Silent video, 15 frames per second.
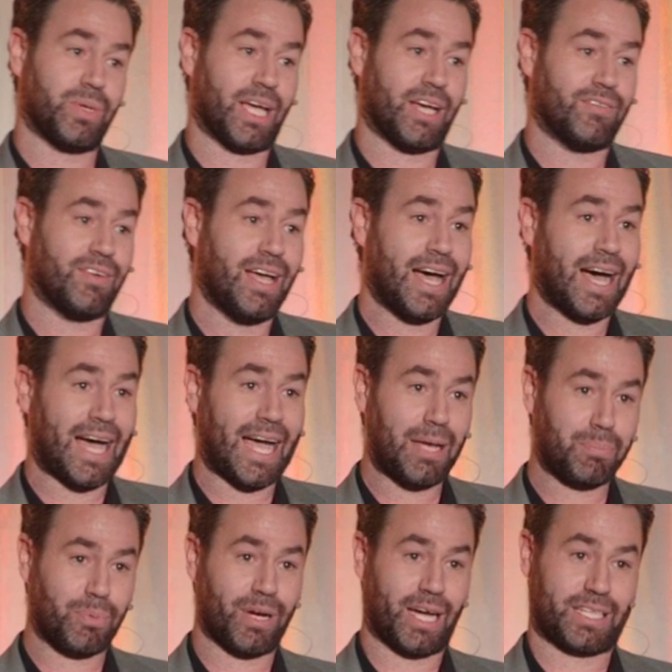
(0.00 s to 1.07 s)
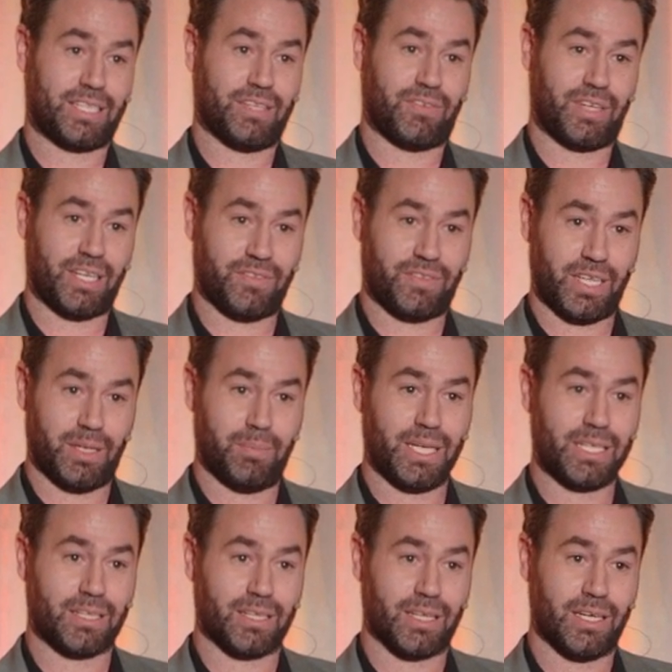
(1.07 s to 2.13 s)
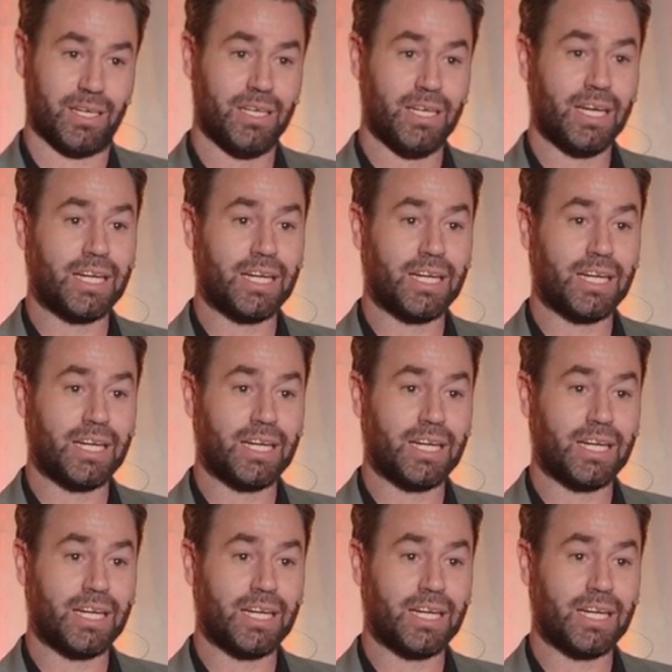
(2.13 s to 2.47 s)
we have hyperactivity of the amygdala